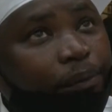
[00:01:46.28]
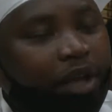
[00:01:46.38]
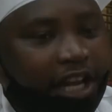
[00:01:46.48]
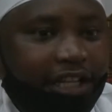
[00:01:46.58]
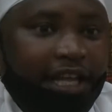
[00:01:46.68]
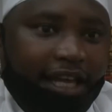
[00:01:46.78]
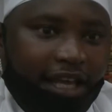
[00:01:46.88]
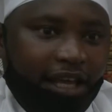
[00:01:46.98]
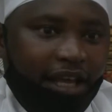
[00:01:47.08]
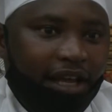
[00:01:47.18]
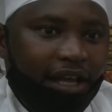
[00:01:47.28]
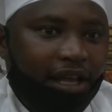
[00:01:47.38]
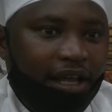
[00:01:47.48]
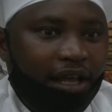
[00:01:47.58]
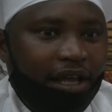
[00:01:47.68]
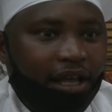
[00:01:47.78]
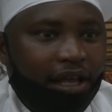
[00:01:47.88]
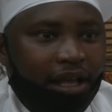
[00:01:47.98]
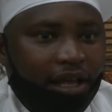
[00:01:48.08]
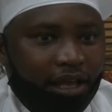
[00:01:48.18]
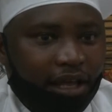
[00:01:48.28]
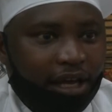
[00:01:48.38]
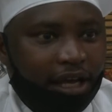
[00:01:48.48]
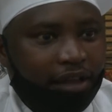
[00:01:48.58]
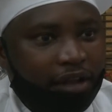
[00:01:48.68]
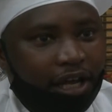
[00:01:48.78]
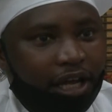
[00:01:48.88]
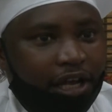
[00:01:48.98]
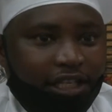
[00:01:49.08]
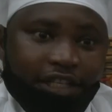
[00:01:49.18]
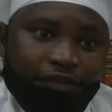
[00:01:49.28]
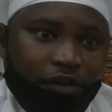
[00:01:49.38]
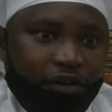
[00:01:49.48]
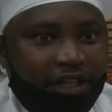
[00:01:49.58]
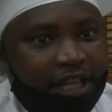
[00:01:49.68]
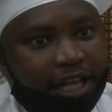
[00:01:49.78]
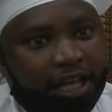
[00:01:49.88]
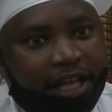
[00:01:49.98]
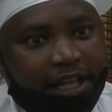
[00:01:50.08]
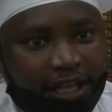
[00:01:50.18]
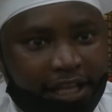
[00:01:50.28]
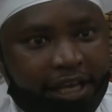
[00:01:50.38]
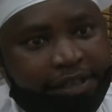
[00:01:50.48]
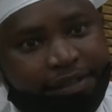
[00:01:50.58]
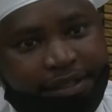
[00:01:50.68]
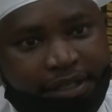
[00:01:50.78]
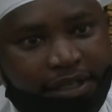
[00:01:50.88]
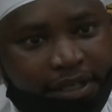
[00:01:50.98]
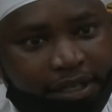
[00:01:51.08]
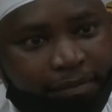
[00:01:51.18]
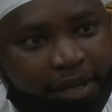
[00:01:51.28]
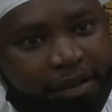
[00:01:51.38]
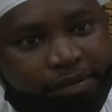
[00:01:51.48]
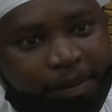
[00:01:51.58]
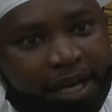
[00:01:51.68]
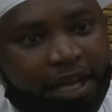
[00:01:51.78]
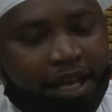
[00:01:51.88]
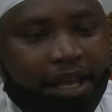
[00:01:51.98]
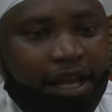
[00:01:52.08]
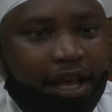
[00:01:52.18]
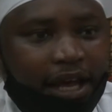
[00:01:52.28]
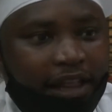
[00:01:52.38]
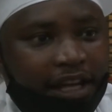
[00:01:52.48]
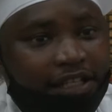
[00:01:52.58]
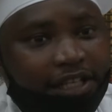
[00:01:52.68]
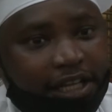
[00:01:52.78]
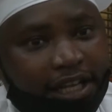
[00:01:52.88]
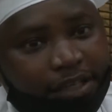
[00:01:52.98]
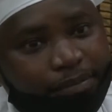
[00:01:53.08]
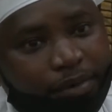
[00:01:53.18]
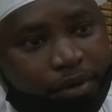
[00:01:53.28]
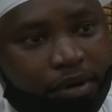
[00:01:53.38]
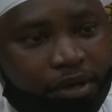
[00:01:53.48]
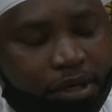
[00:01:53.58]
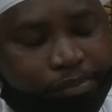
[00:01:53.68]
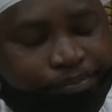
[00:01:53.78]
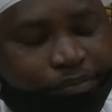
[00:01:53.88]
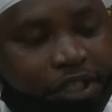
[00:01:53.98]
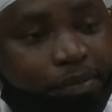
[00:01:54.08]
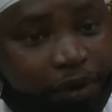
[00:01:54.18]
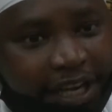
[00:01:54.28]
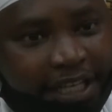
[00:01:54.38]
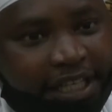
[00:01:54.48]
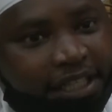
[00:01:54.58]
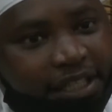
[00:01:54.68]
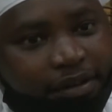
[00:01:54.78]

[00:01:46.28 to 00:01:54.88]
in Turkey. Yeah, I just forgot the years sometimes back. And then it started spreading